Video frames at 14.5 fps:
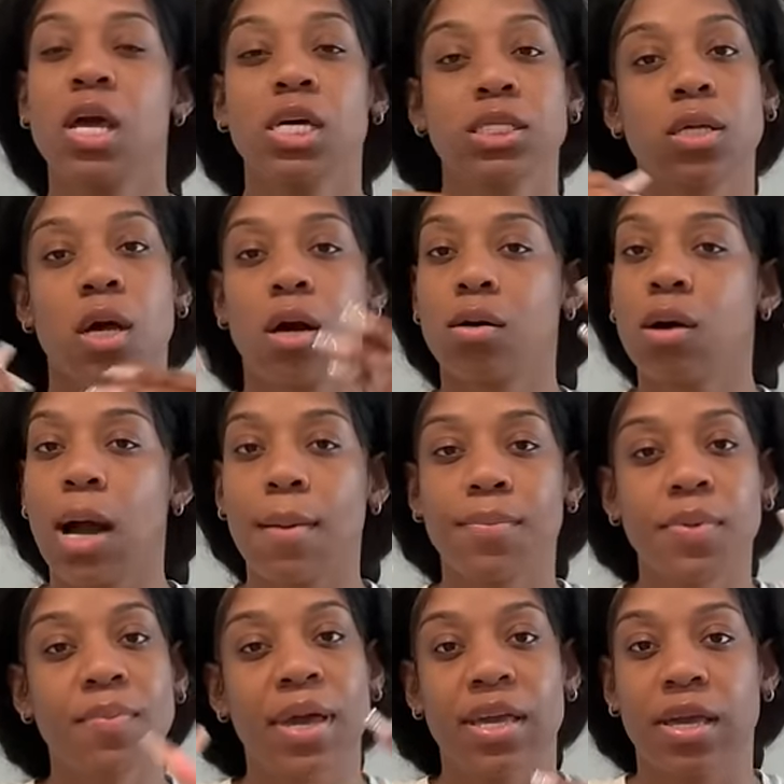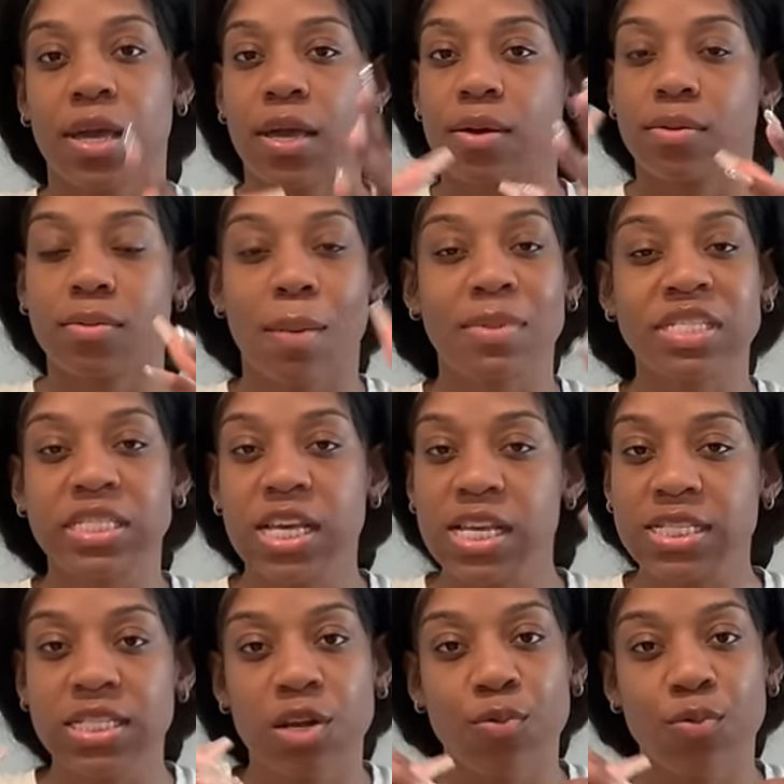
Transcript: So I'm gonna season